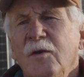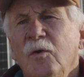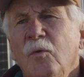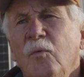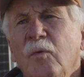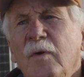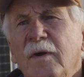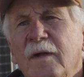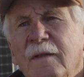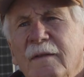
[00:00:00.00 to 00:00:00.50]

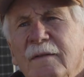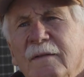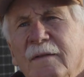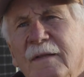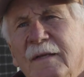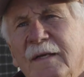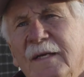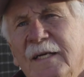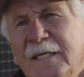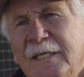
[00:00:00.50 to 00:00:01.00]
Well,
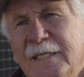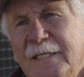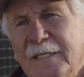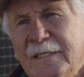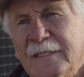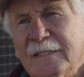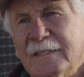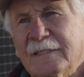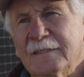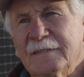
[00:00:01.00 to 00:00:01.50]

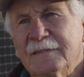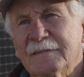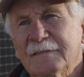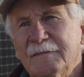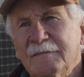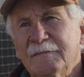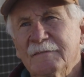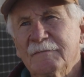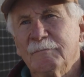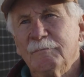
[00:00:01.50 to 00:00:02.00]
uh,
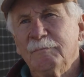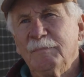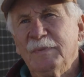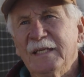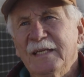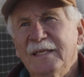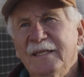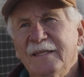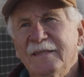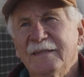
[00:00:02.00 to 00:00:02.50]

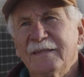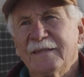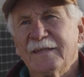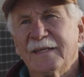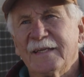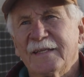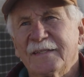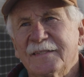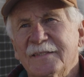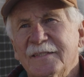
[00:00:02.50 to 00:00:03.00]
being
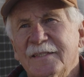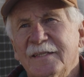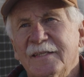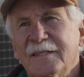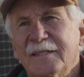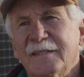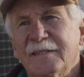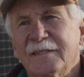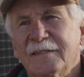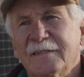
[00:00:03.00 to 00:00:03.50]
that
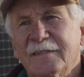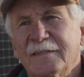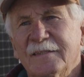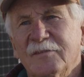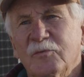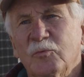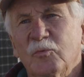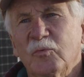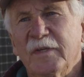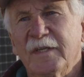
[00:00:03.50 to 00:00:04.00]

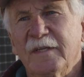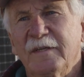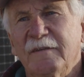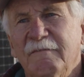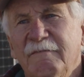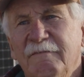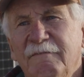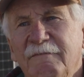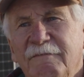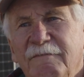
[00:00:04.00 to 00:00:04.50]
uh,
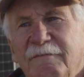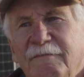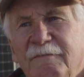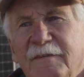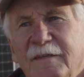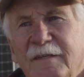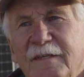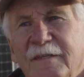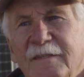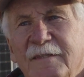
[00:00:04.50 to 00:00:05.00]
we've
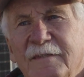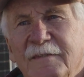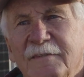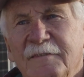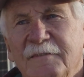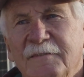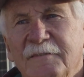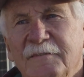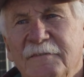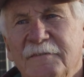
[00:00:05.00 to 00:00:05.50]

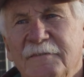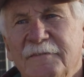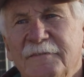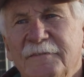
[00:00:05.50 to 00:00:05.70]
uh,